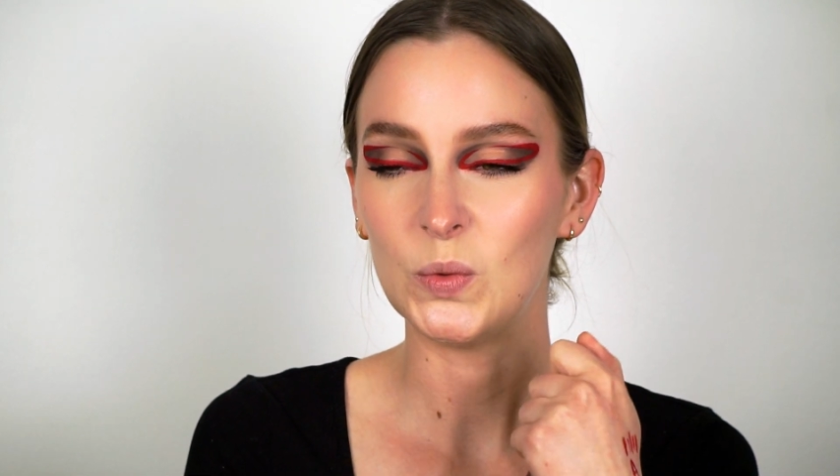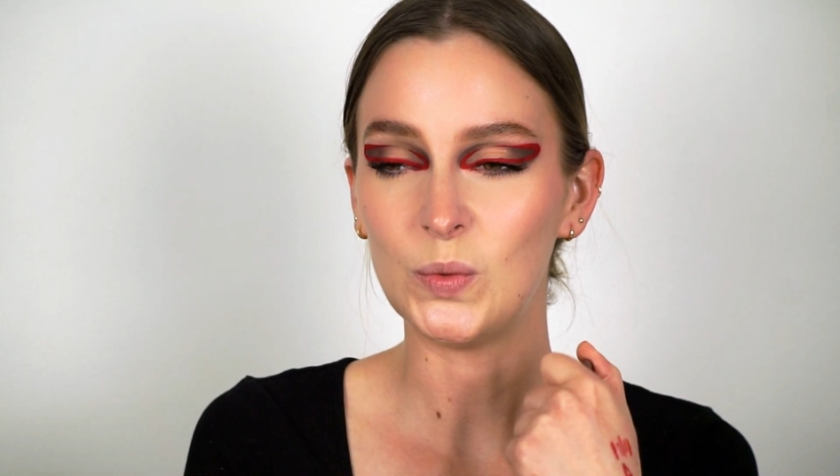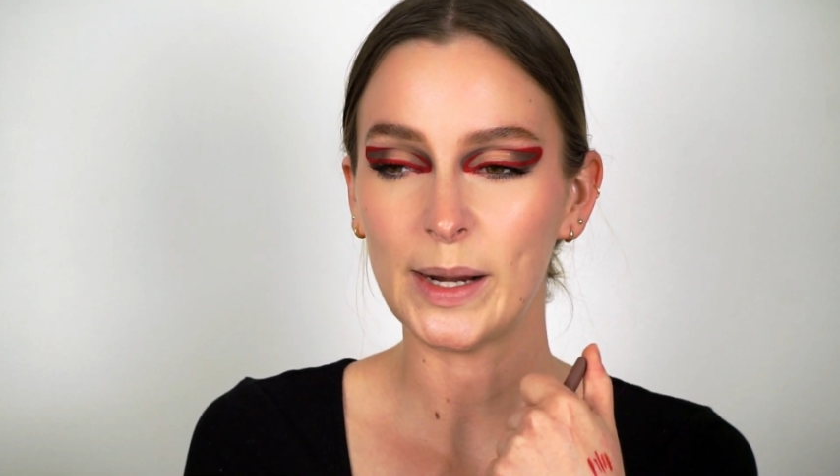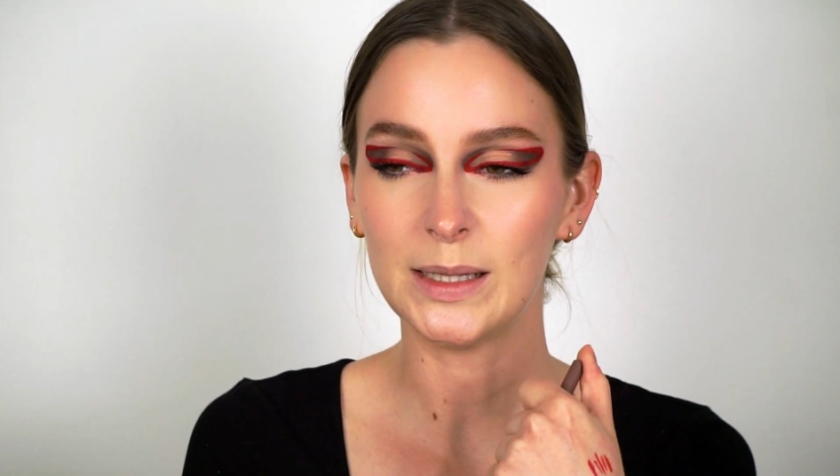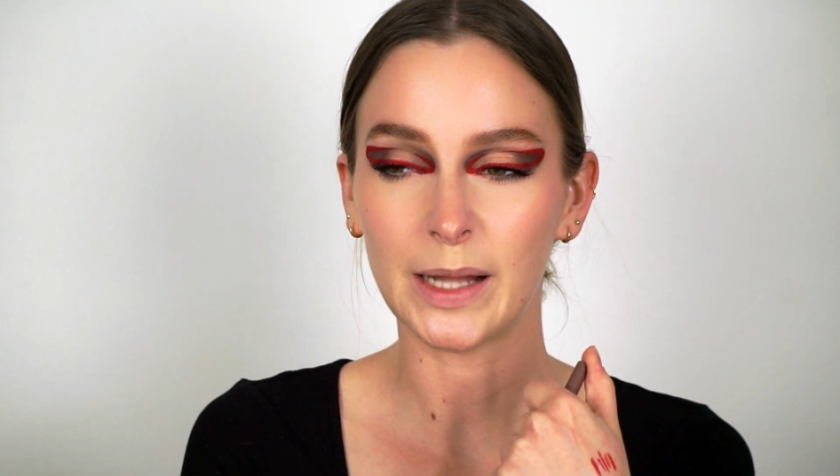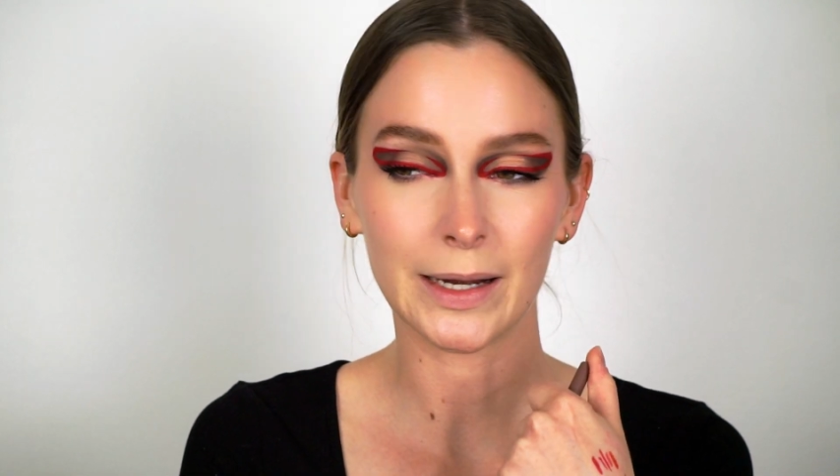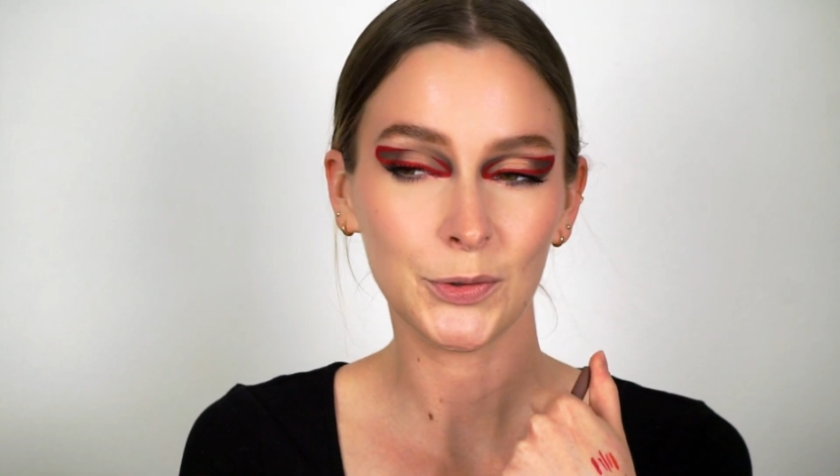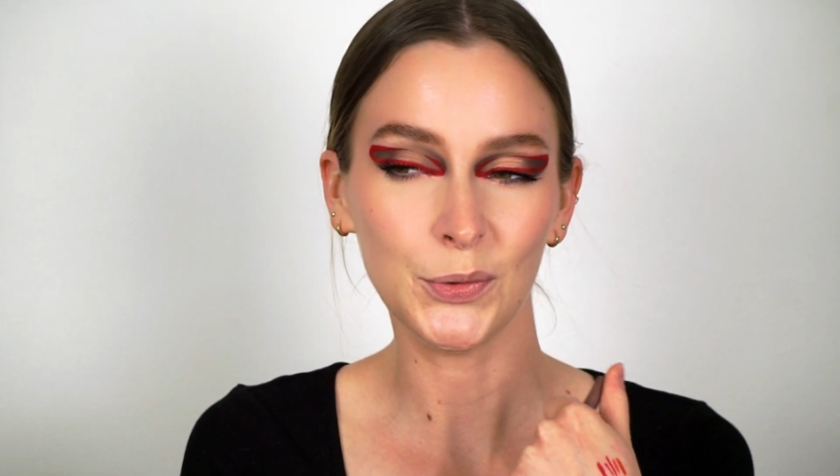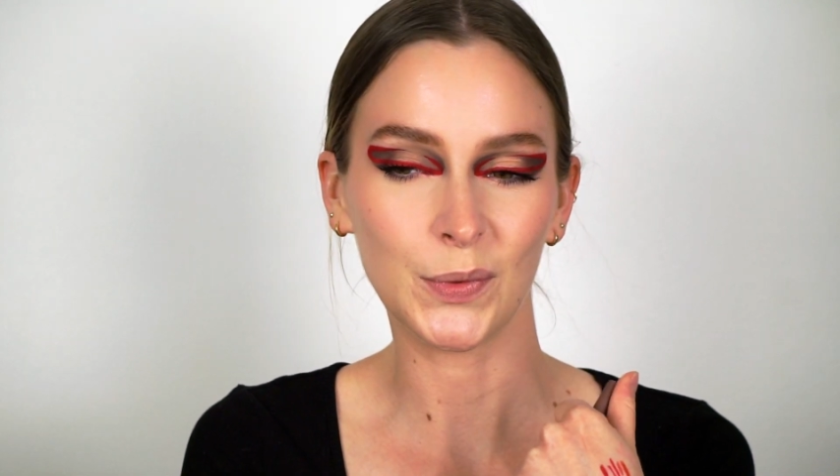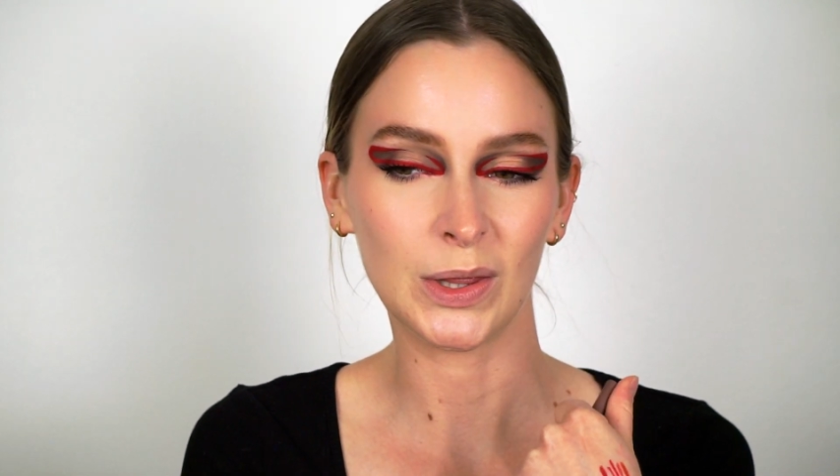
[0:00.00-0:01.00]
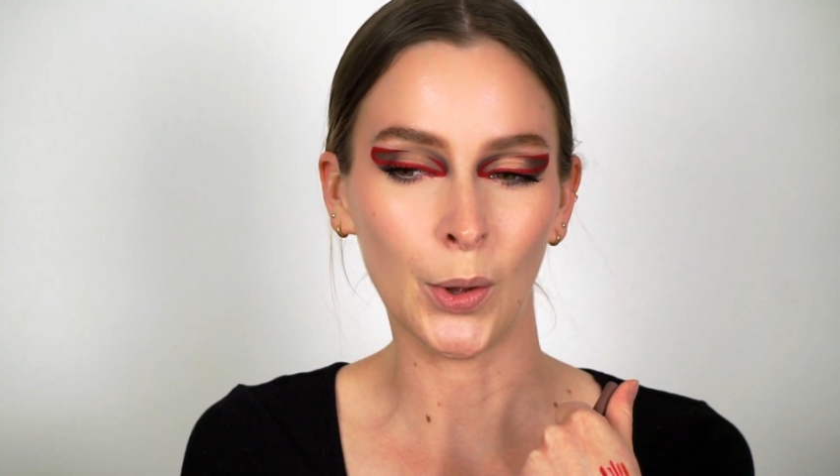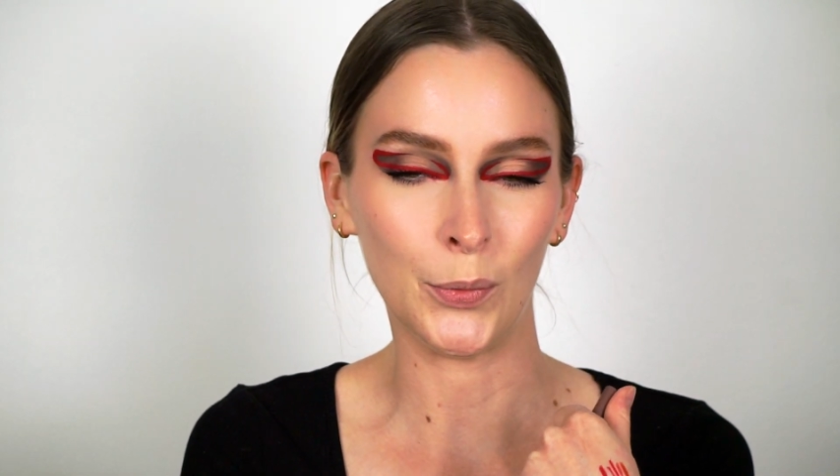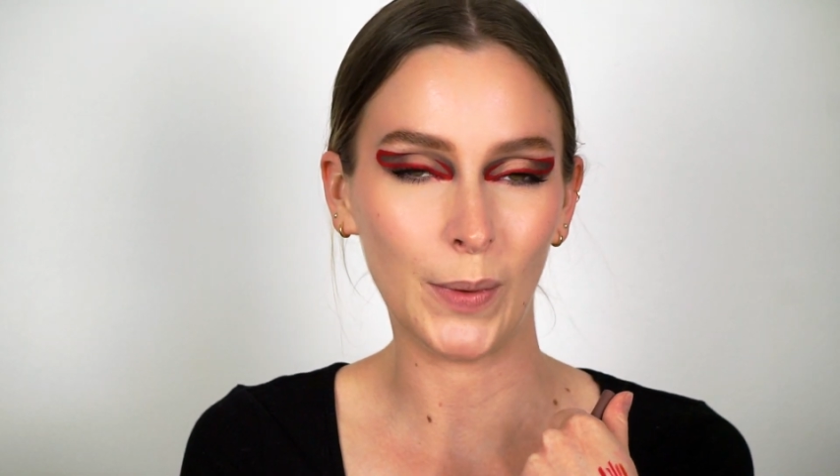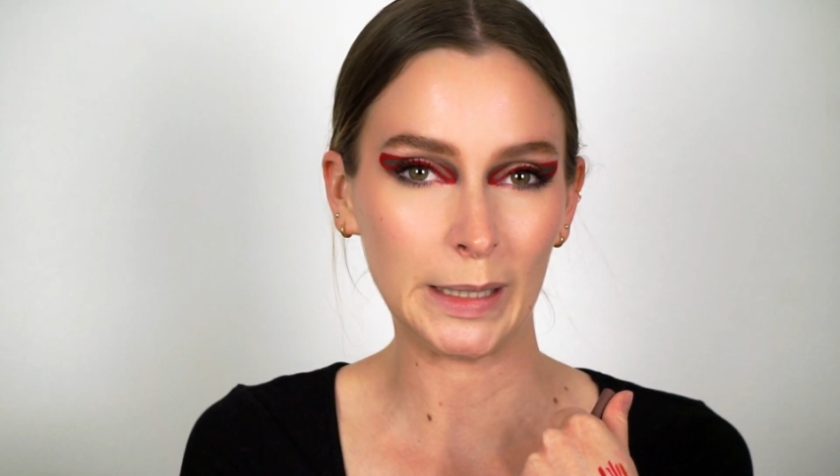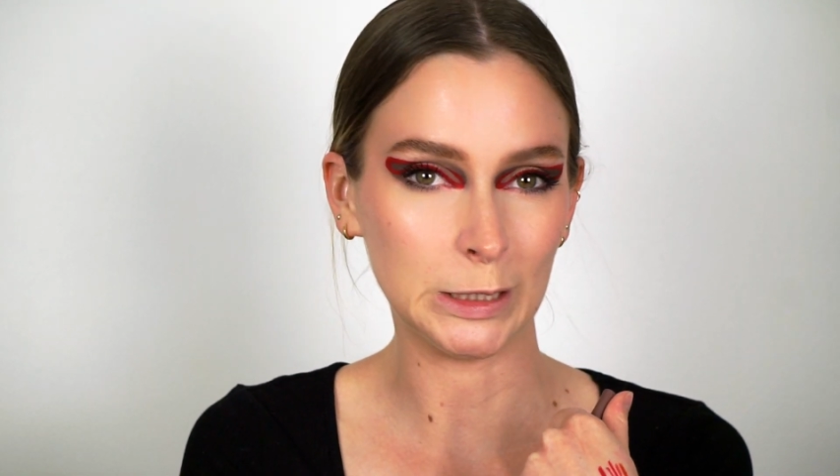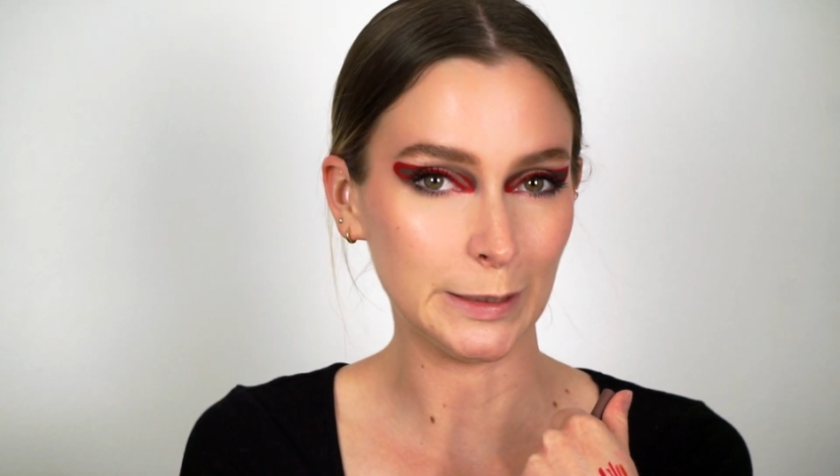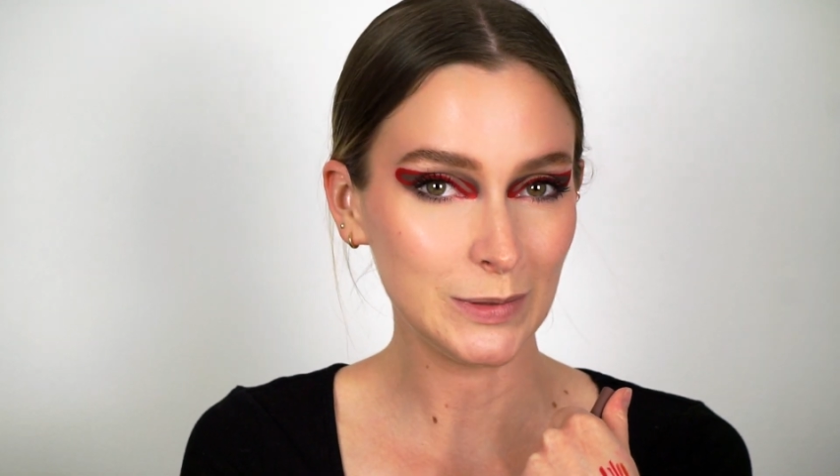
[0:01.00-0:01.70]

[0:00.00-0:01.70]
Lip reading: red liner with a red